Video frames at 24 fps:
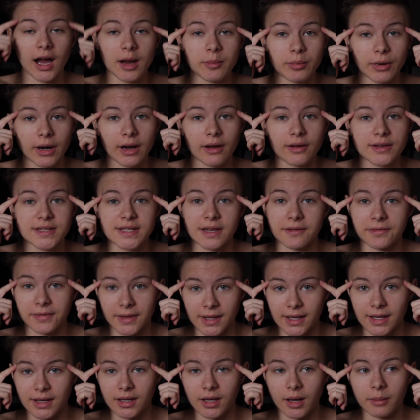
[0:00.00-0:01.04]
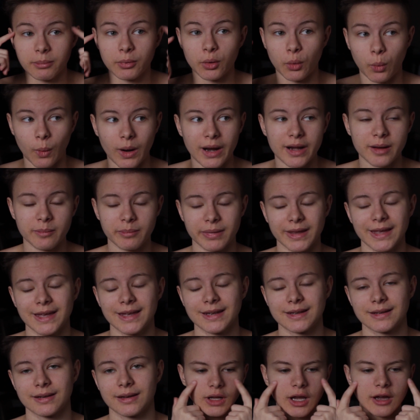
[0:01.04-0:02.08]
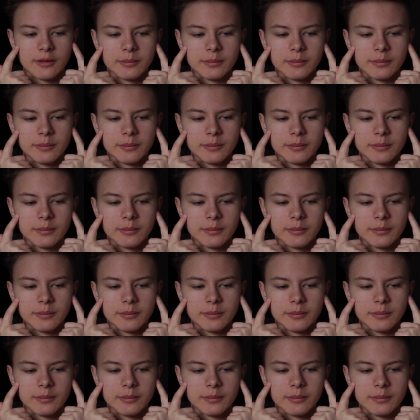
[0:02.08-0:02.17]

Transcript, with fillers: Eyebrows have thickened up quite a bit.